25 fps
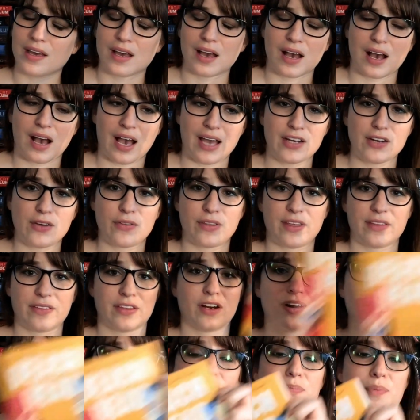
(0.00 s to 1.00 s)
I know that
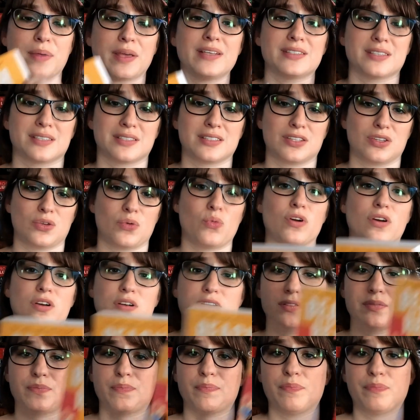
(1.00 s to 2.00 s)
there are other places in the
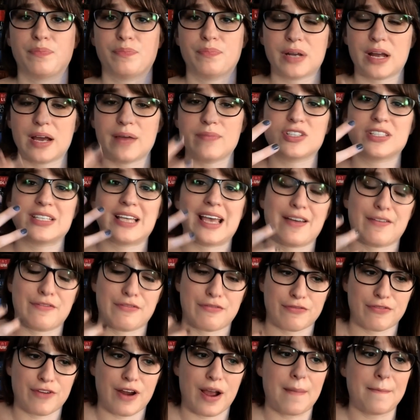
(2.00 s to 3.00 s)
world, but I'm just saying
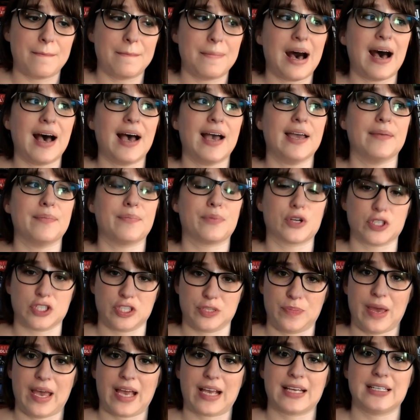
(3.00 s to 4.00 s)
from my
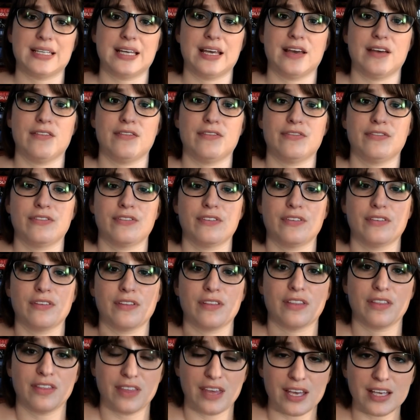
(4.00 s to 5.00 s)
perspective,
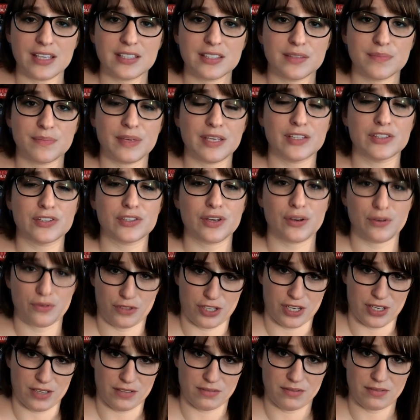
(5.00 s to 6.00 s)
this means
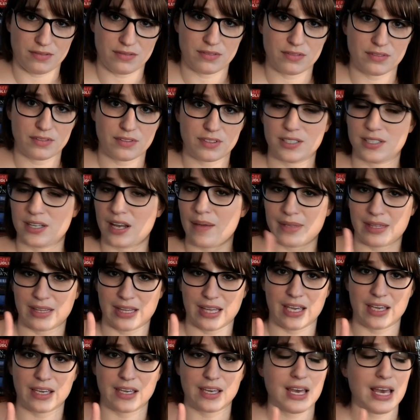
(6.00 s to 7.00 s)
ocean, does not mean
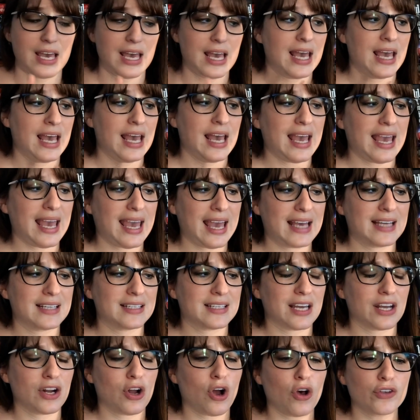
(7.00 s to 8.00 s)
lake. And
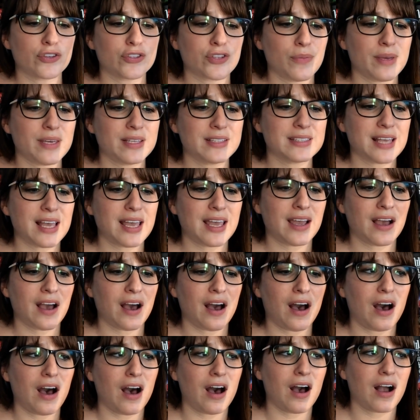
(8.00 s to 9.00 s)
it also means like
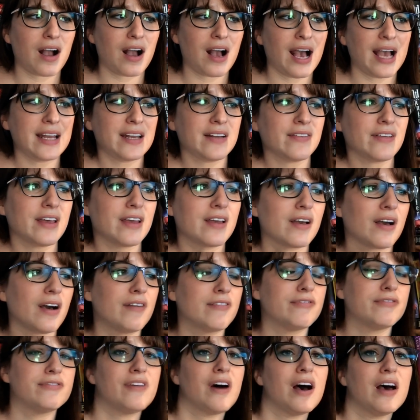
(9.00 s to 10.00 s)
kind of like a
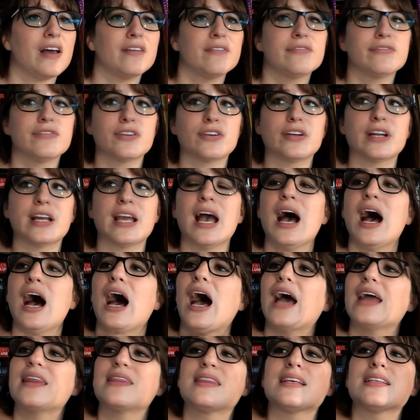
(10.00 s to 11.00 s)
fun, flirty,
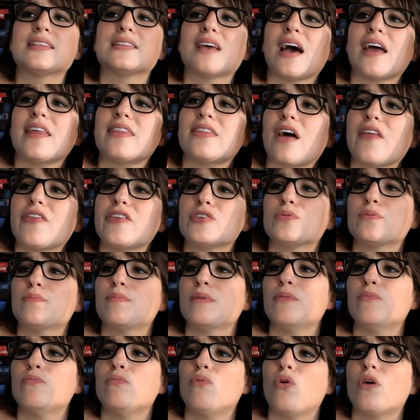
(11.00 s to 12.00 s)
I thought this would
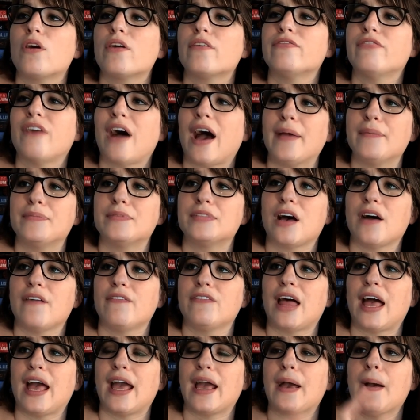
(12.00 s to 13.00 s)
be more vibes of
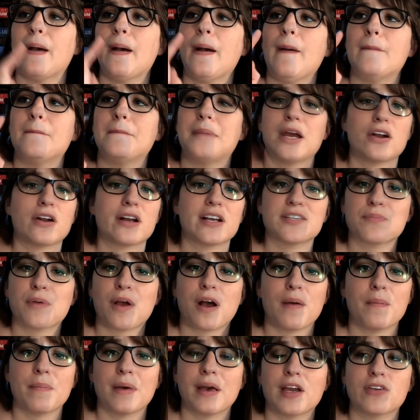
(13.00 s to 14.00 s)
like Paradise
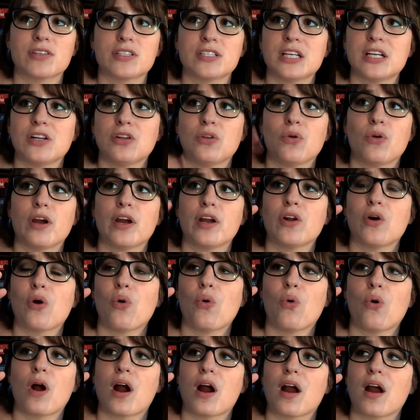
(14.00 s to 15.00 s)
Problem by Christina Lauren
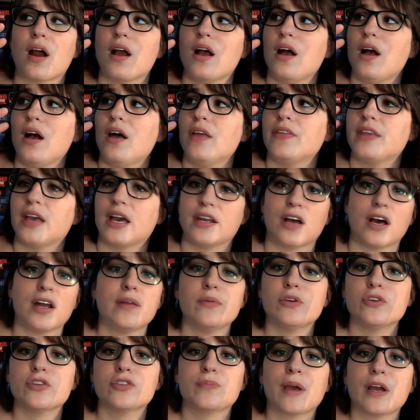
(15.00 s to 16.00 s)
or The
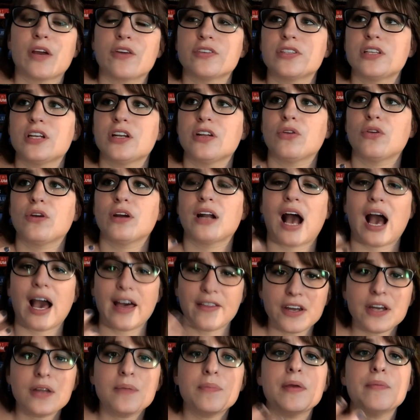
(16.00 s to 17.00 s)
Unhoneymooners by Christina Lauren. I
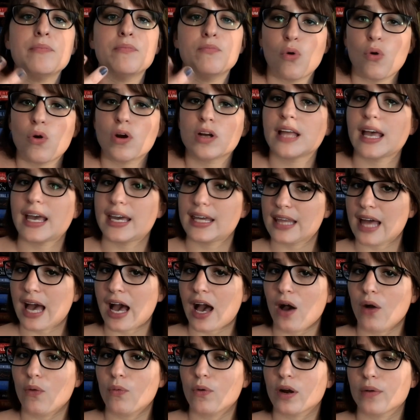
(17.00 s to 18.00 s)
thought it'd be more like
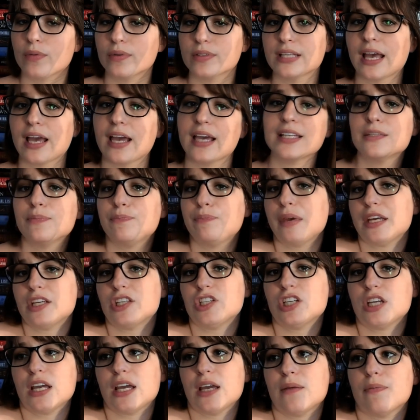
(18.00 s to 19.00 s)
that, where it was like, it's
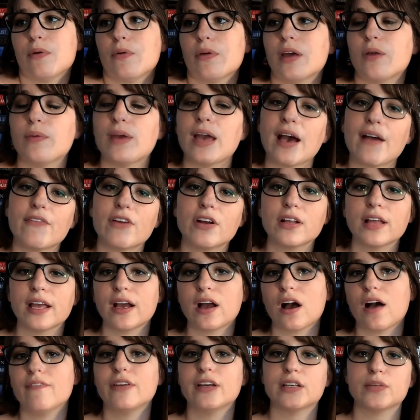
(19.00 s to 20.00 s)
beachy, but like we have our like
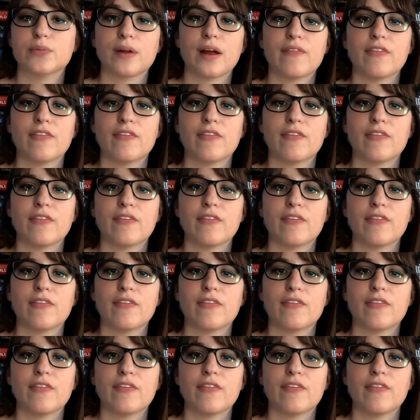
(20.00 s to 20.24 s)
conflict, whatever.